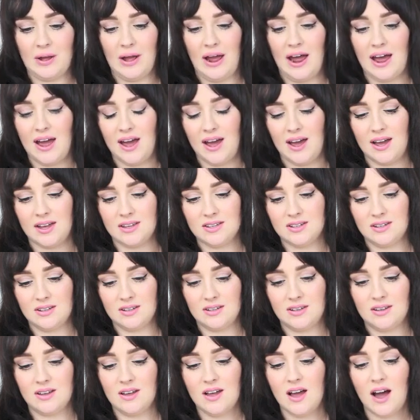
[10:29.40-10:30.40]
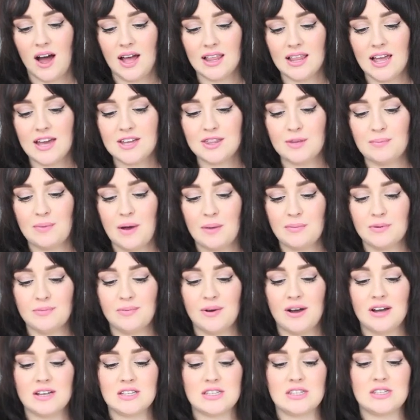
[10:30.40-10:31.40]
And I like the bubble
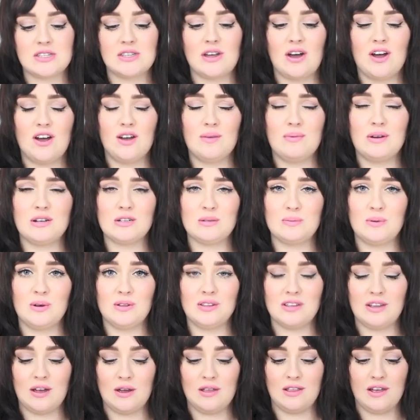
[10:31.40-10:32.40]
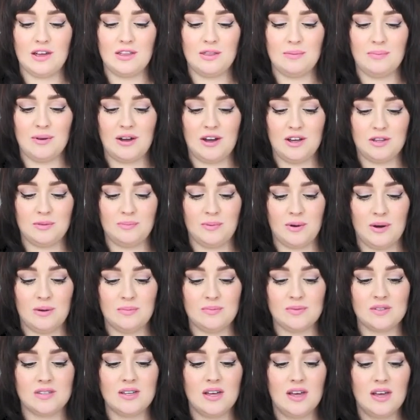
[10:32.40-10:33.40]
bars so much more than I like the bath
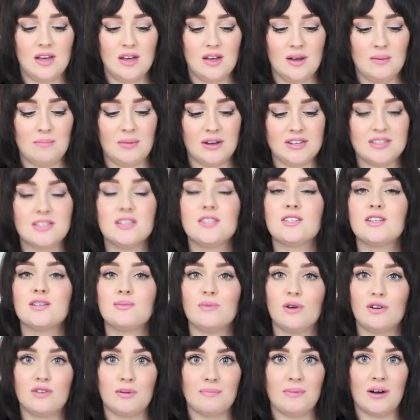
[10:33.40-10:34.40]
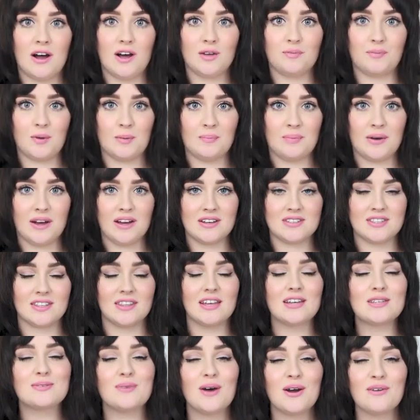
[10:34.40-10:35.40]
bombs. My sister's more a bath bomb person.
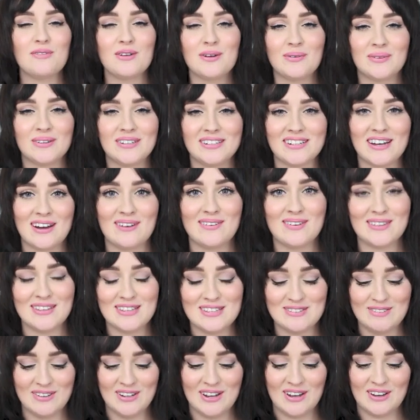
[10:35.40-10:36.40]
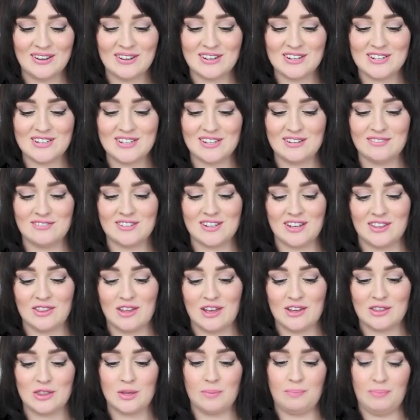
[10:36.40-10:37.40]
That's why I really wanted her in this video, because she would have done
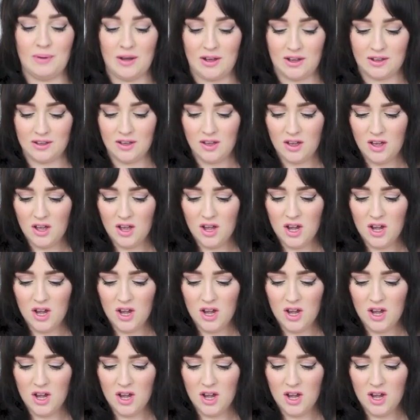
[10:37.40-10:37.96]
like the bar.